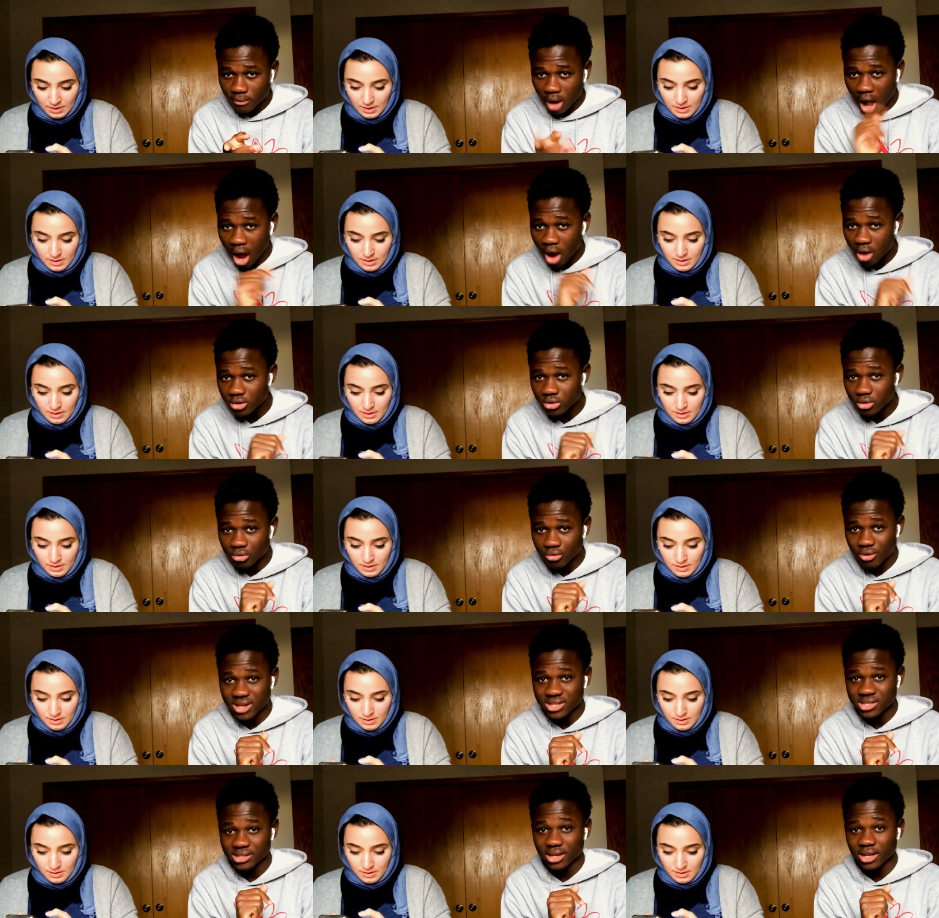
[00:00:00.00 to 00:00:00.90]
Speaker 1: How do you
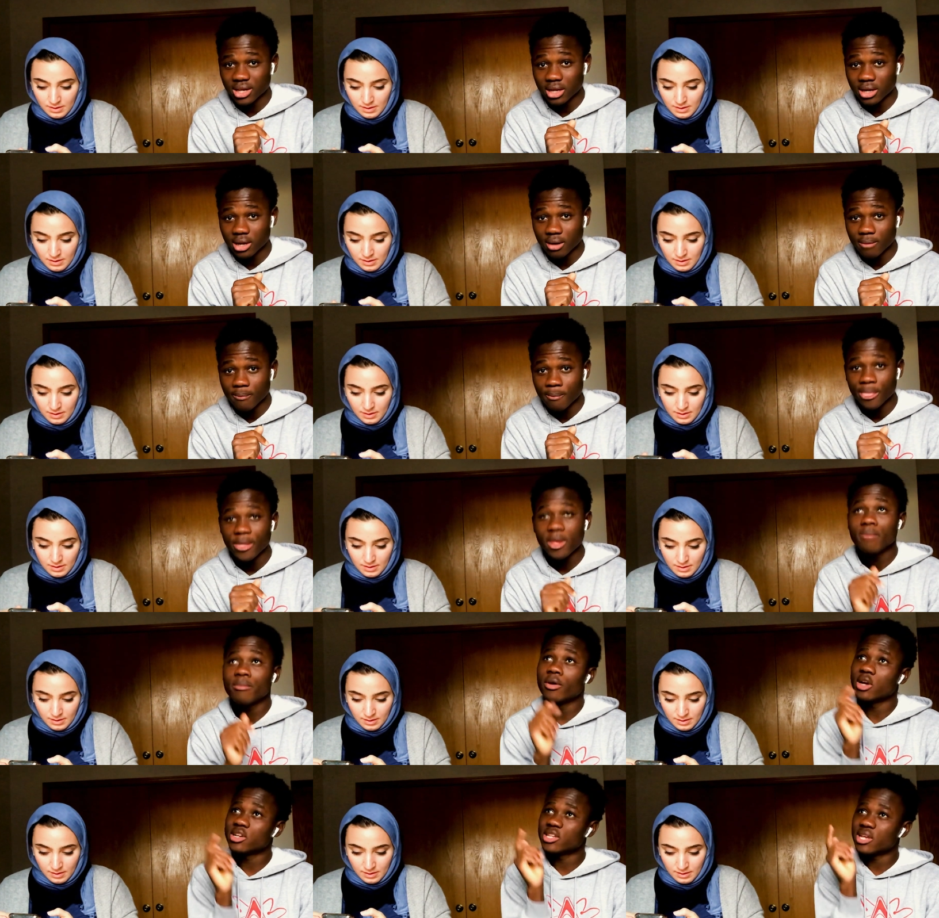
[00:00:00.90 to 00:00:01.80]
translate that?
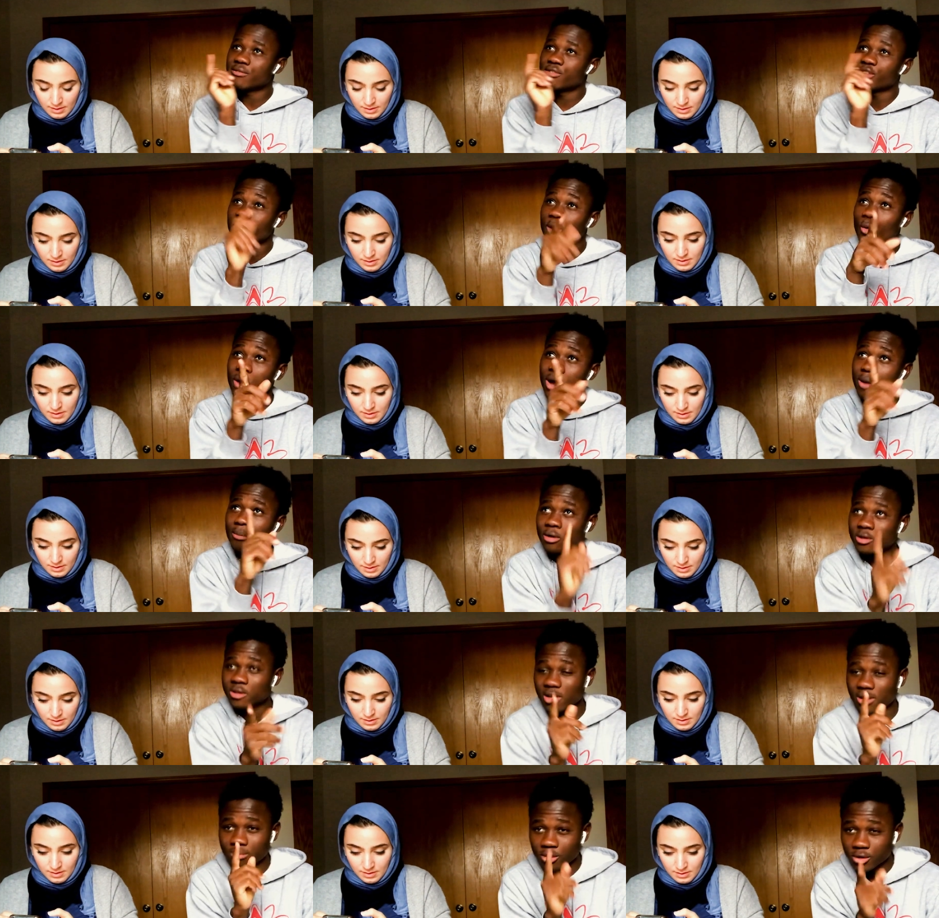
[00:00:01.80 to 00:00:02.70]
Because I've seen one
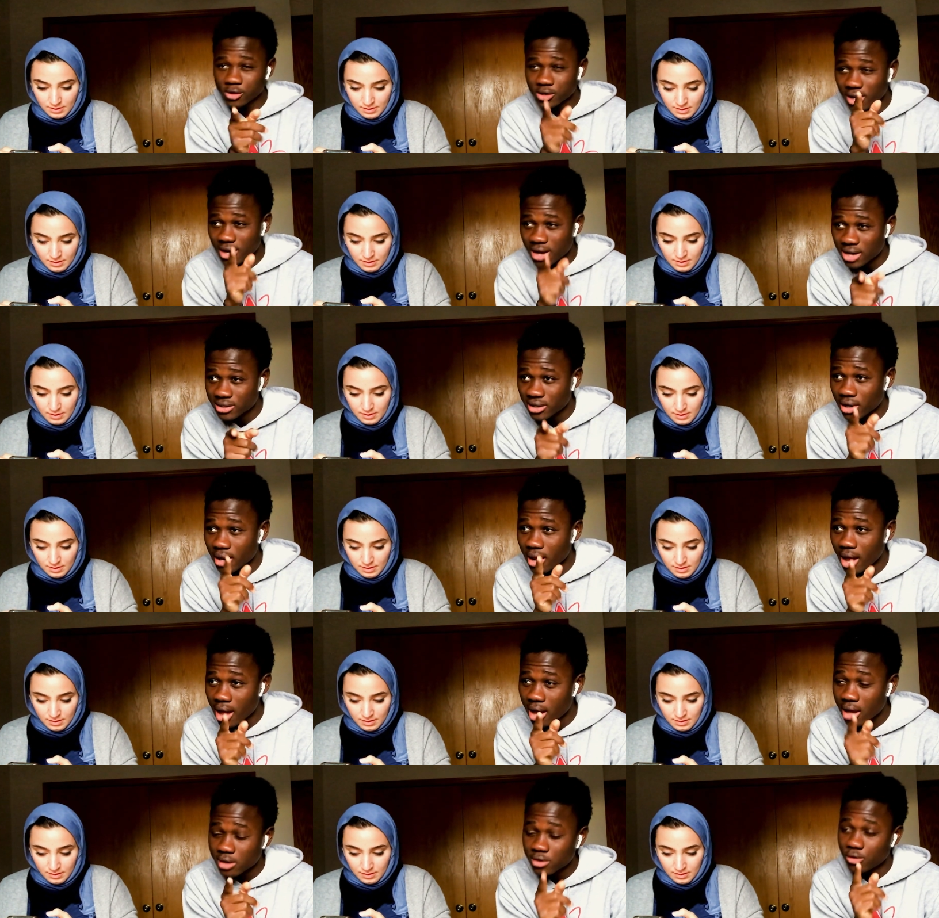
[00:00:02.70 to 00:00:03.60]
Muslim using it as an
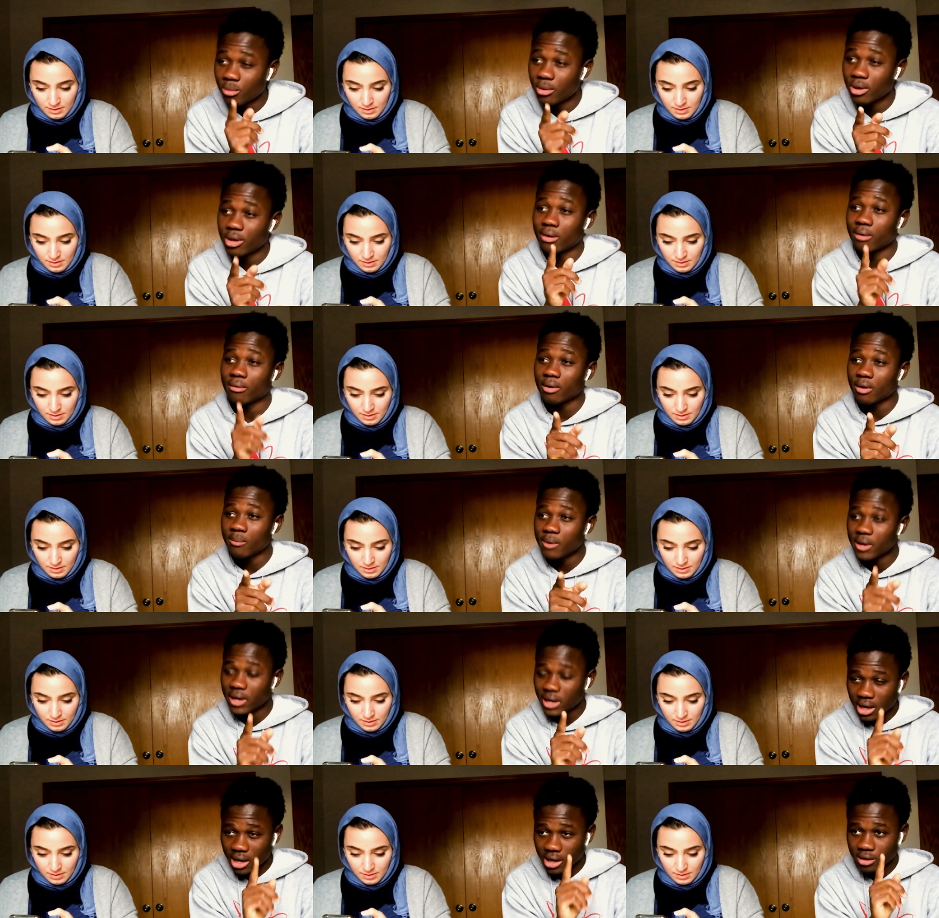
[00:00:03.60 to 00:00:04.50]
argument, a really
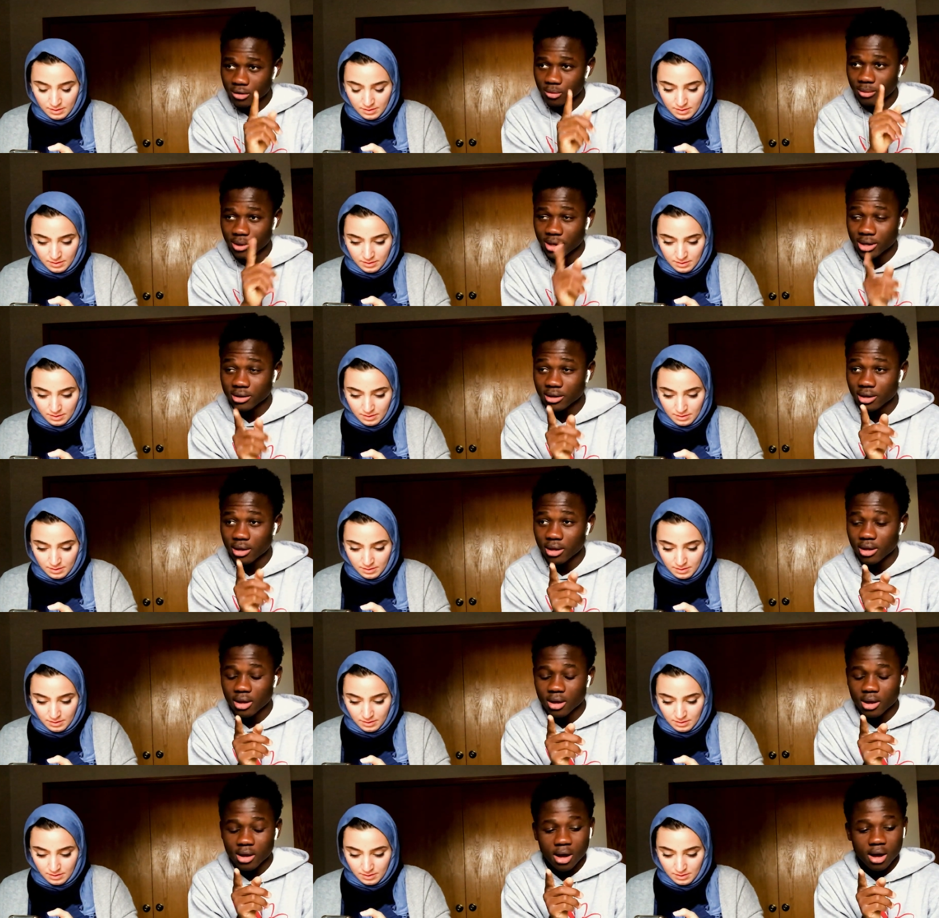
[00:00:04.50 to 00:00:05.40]
big argument,
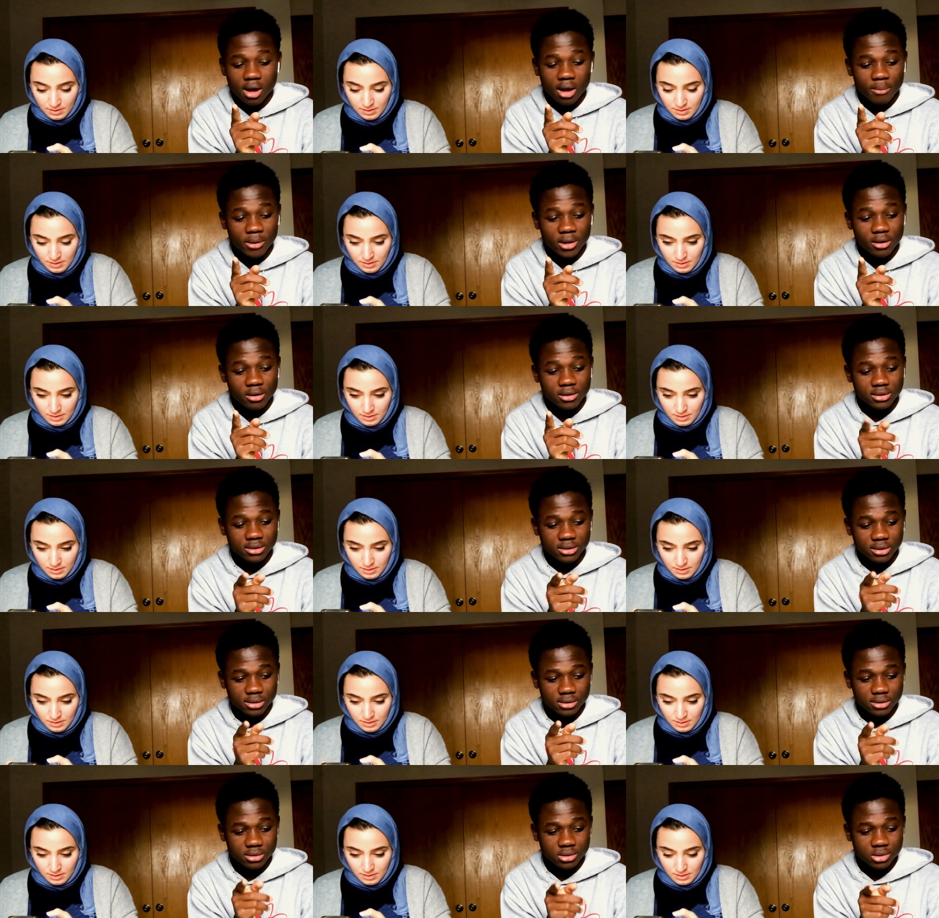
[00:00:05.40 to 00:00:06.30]
uh, because
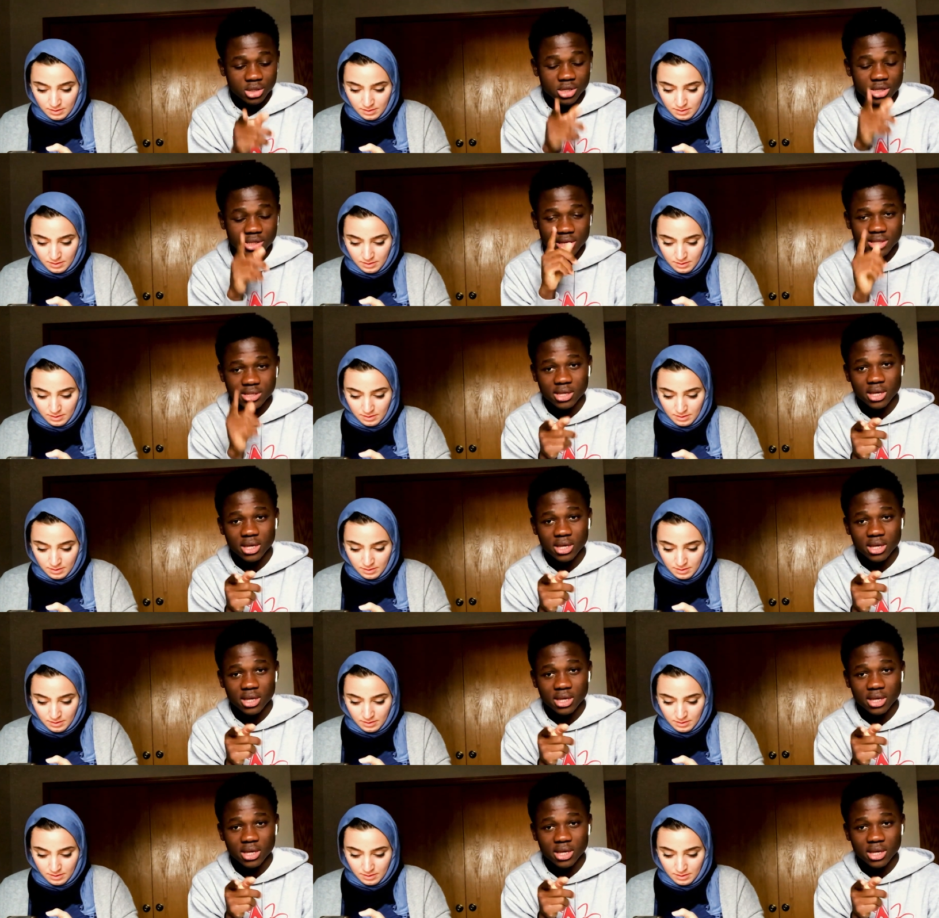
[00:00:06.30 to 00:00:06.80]
Jesus